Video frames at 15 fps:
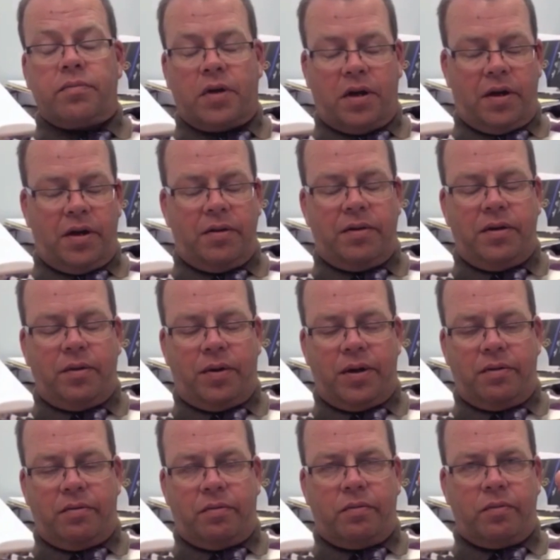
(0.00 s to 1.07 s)
All right, you know what?
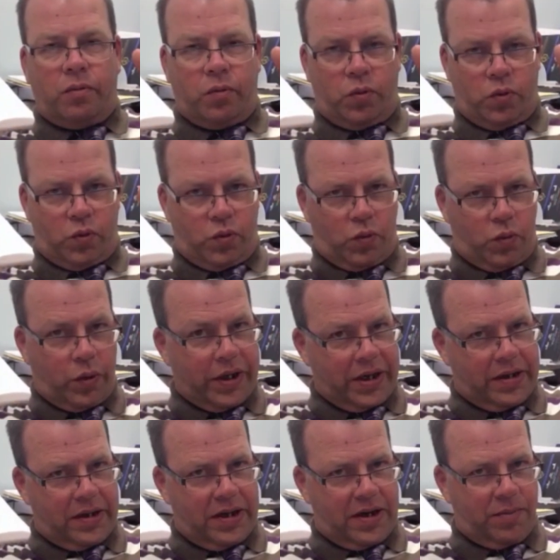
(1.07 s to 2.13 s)
We'll get
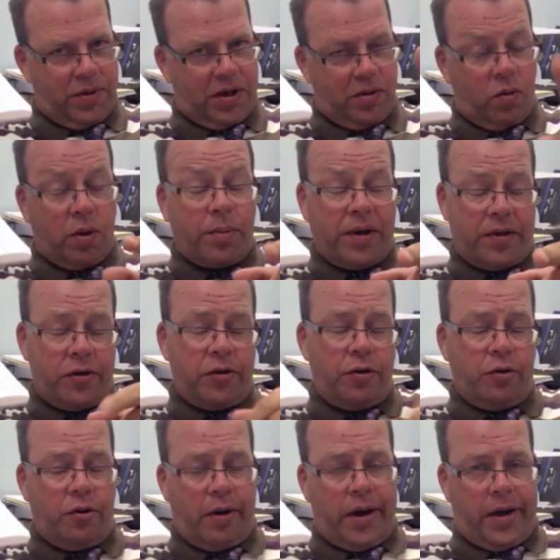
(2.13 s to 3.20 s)
to that in a minute. What about the two
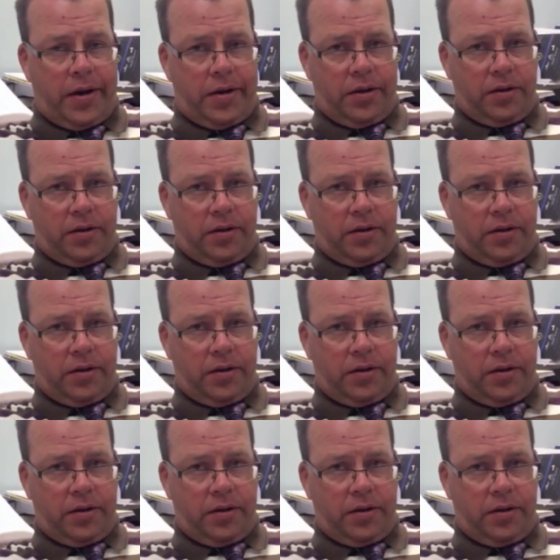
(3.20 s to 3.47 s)
grand?